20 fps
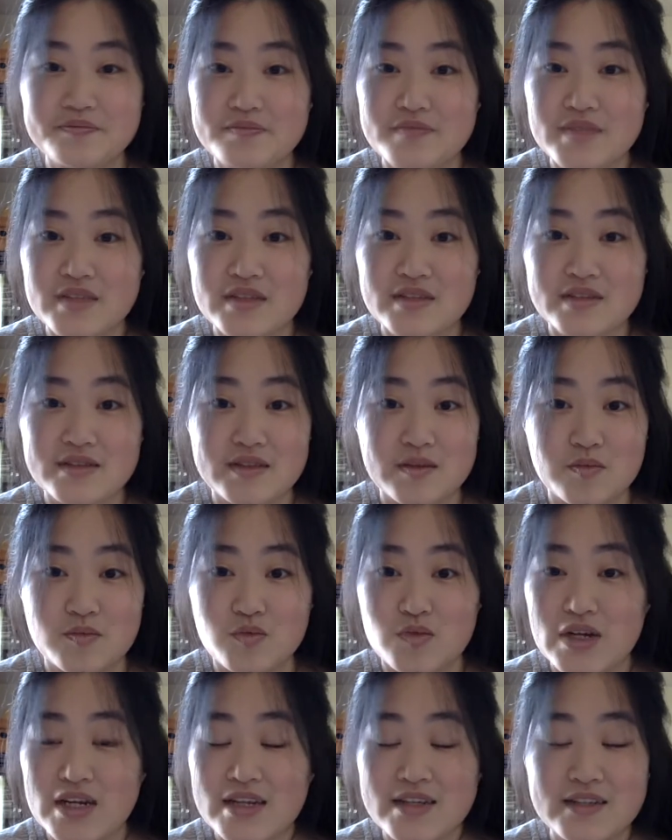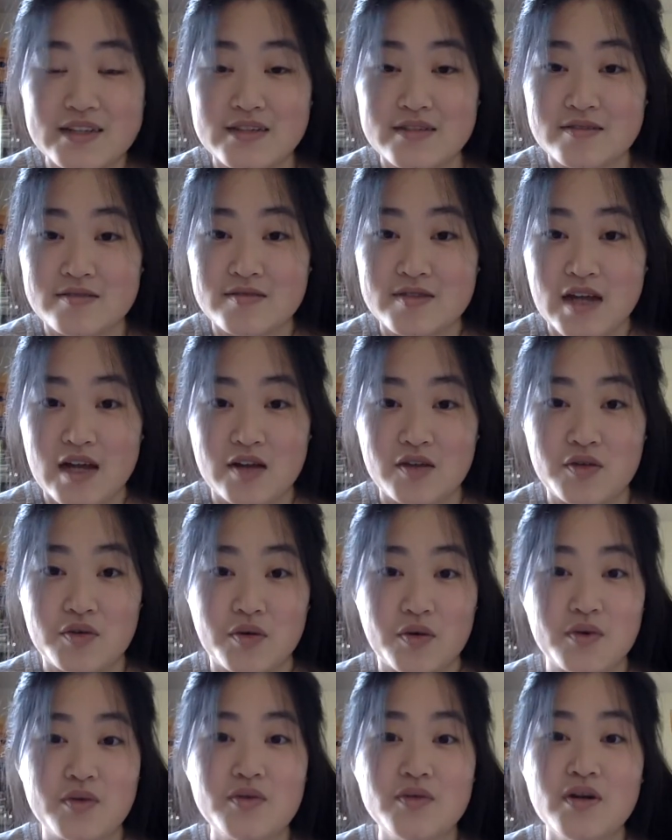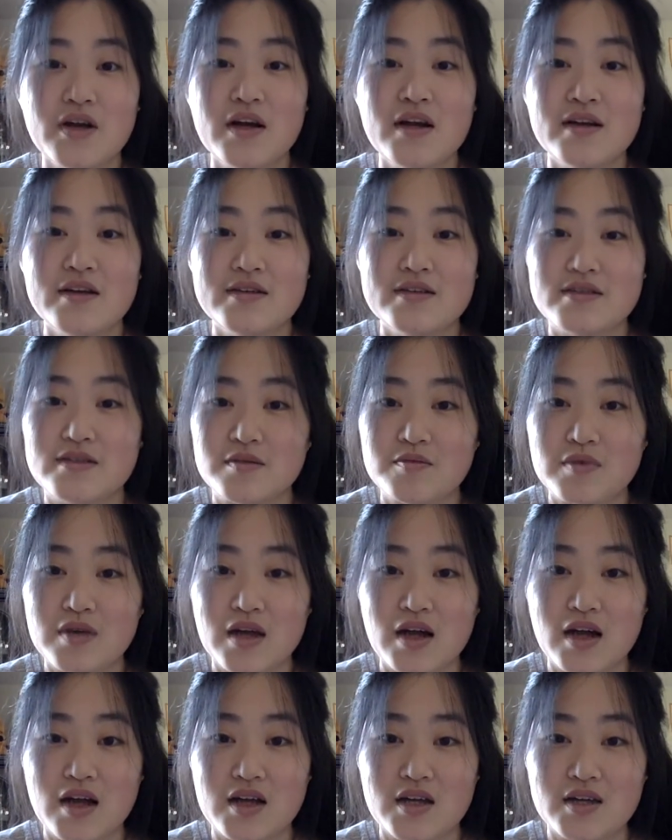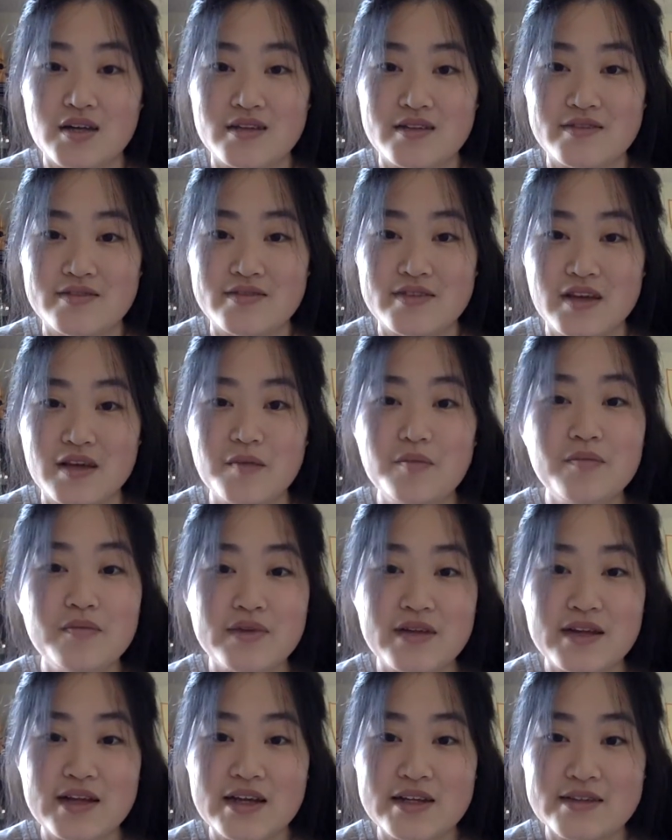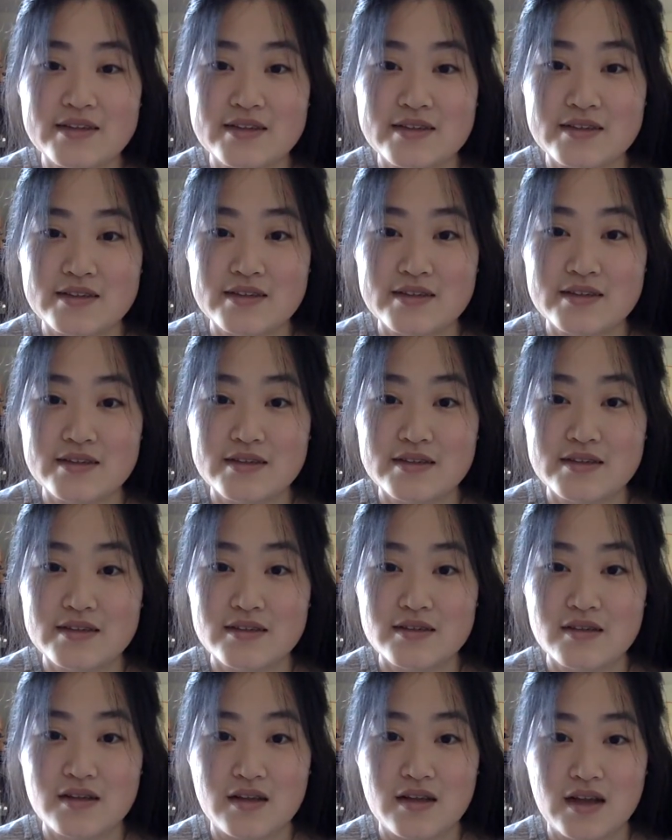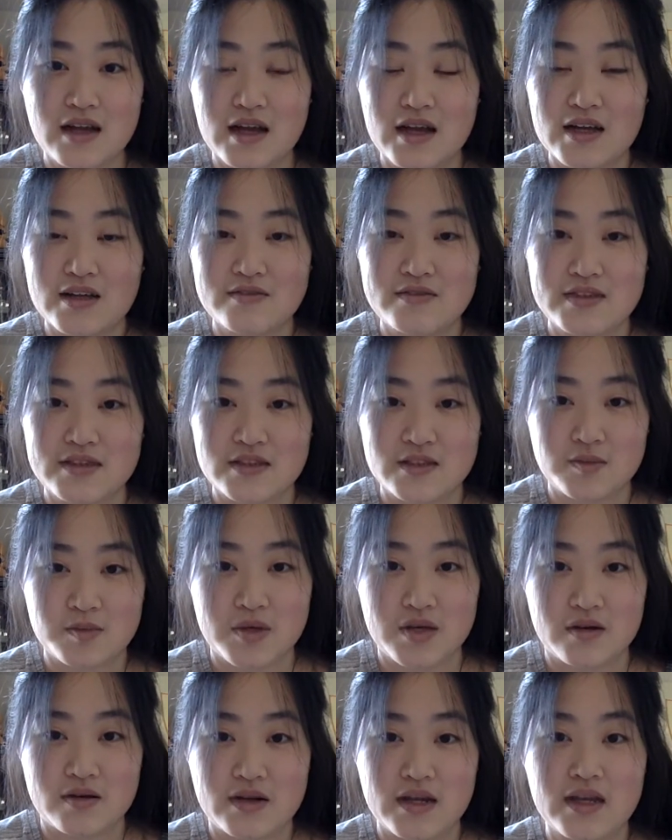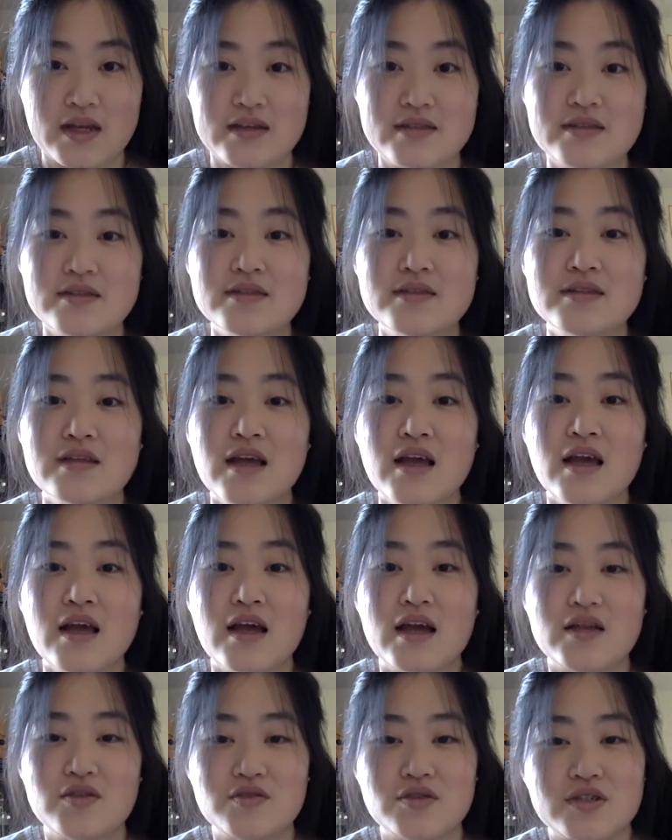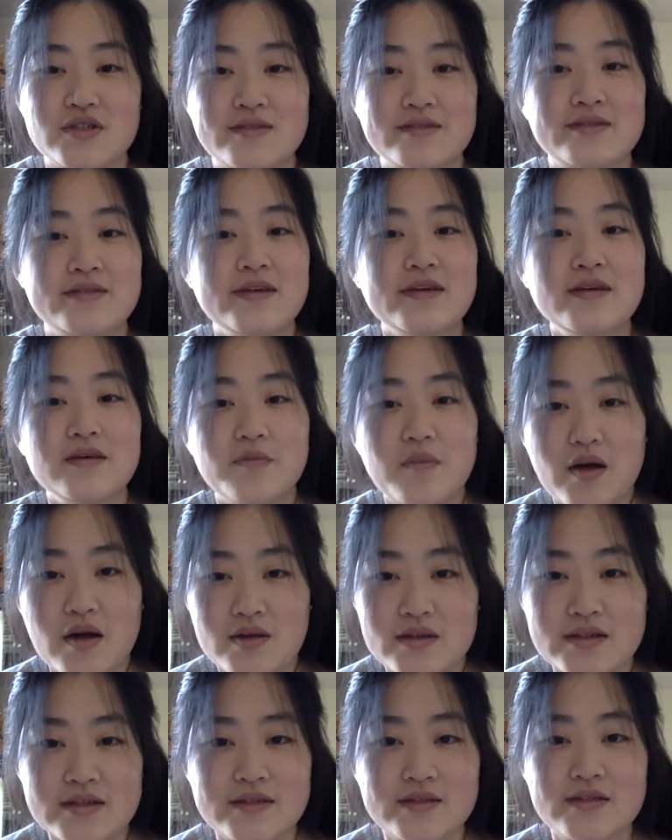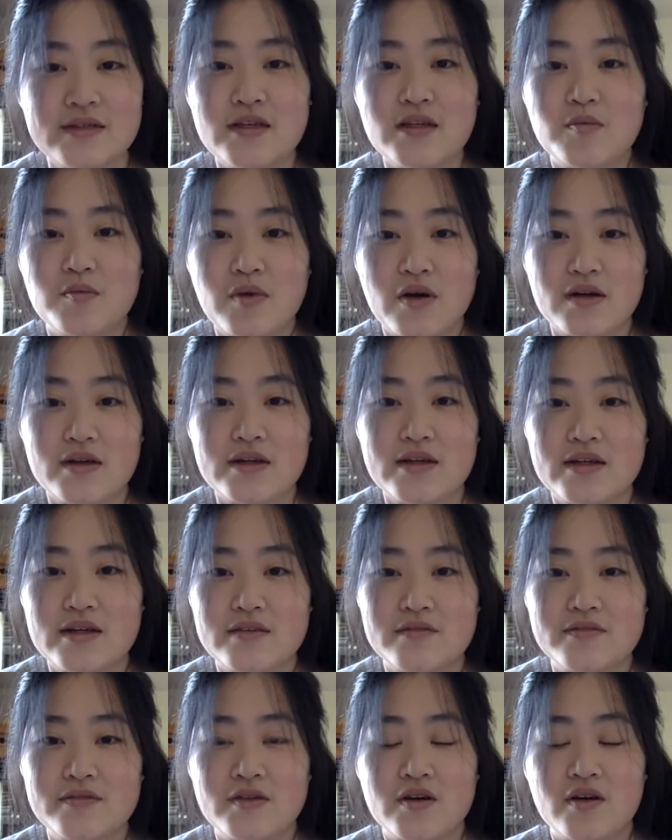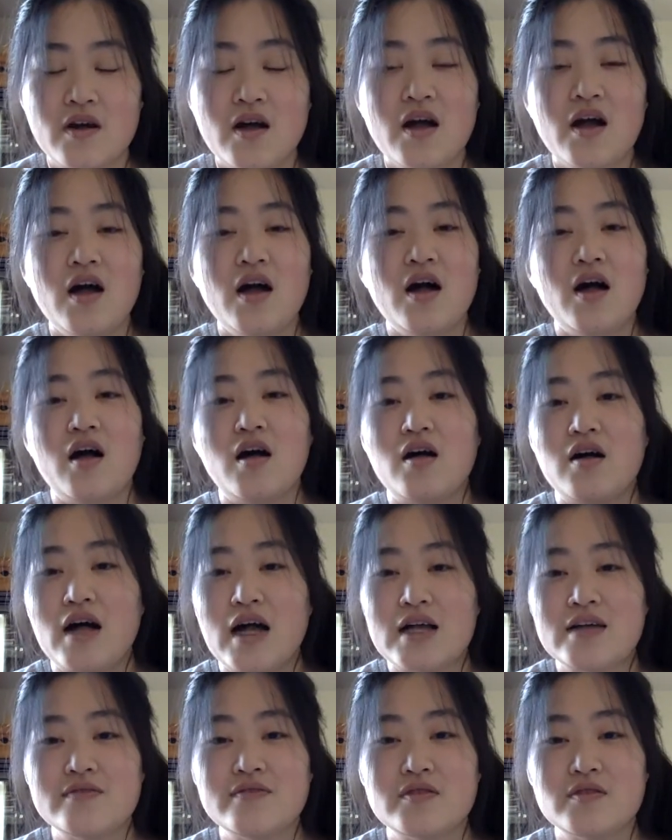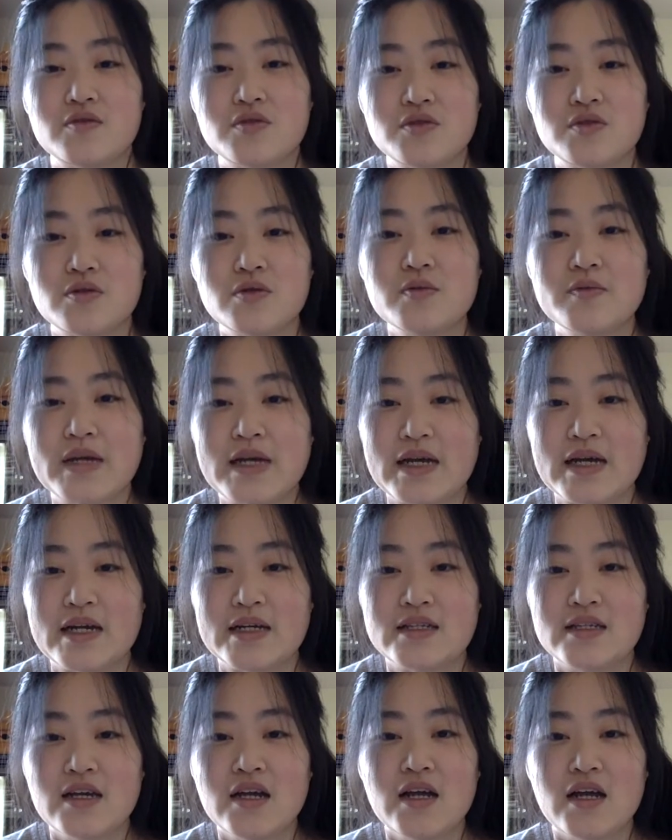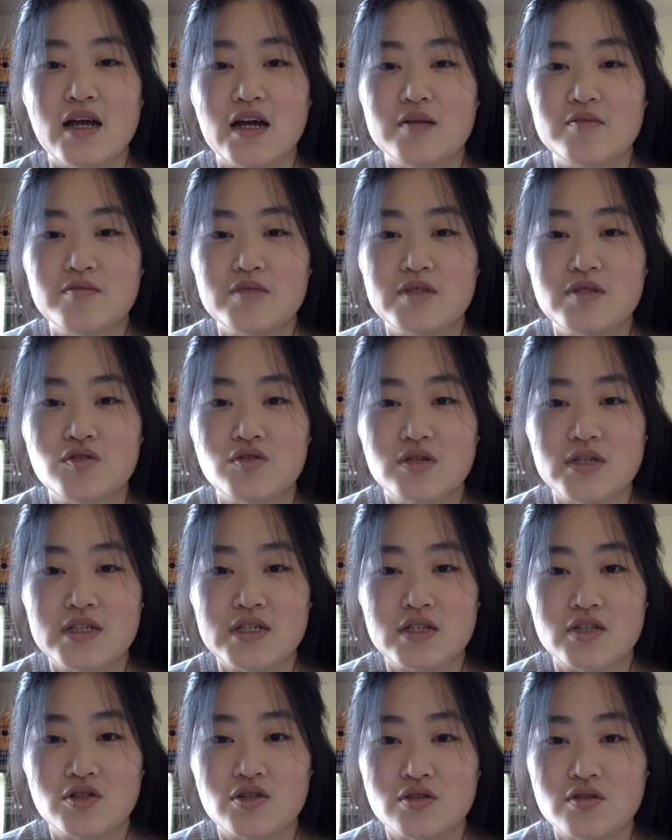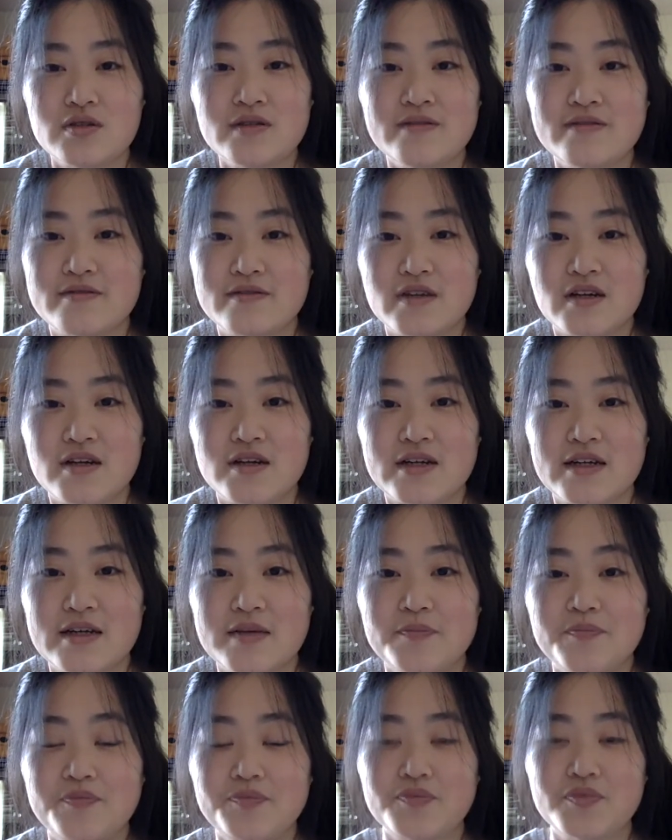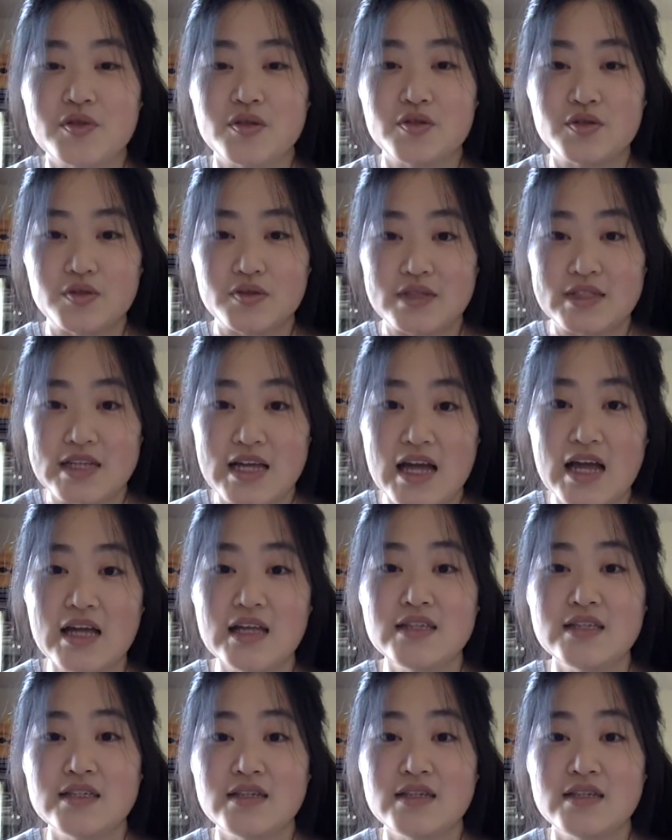some relatives, I don't know, some kind of unpleasant life experience, and you just think about it and feel, oh, I feel so bad, I'm being treated so unfairly. So that